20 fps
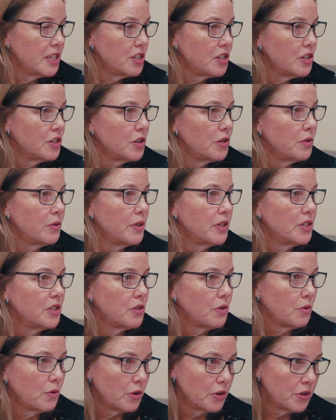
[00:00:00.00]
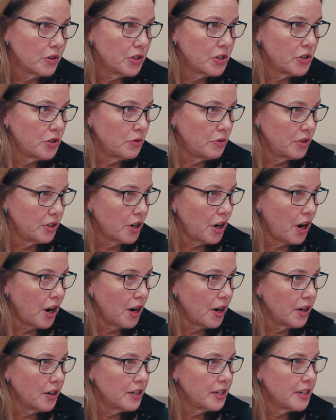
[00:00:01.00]
need to do is to order a student
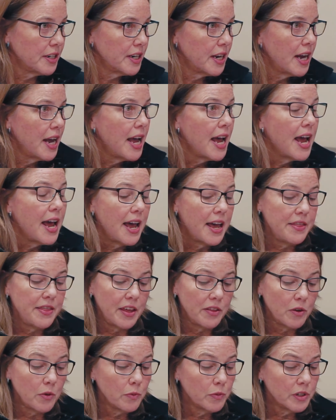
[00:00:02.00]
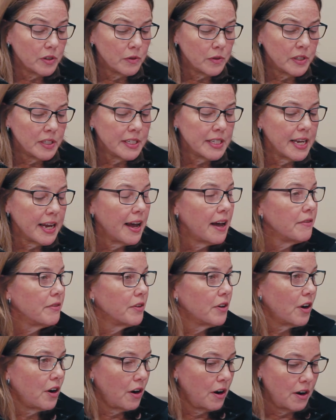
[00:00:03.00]
card, and then once they have
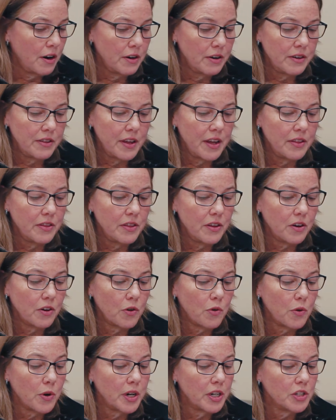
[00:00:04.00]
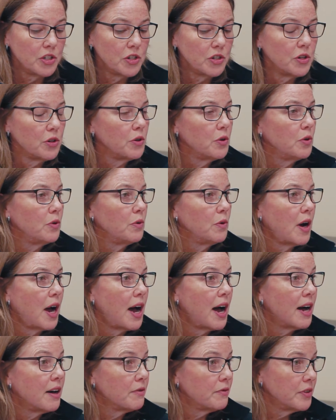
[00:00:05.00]
the card, then they're going to
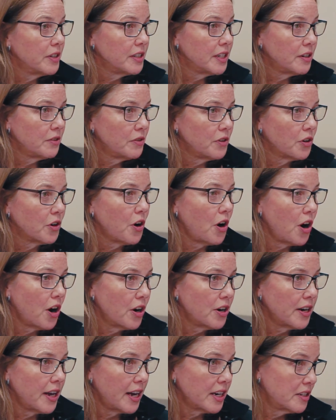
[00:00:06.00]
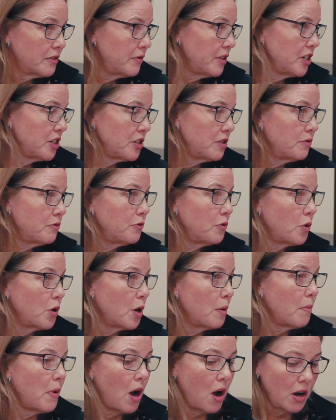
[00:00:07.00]
fill out their card activation
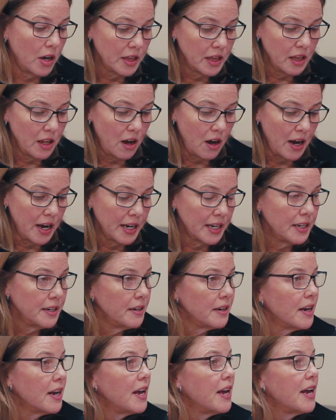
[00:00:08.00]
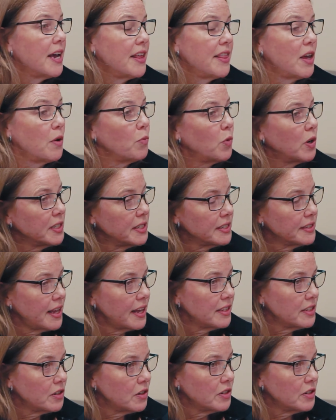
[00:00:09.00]
form online, and then once that's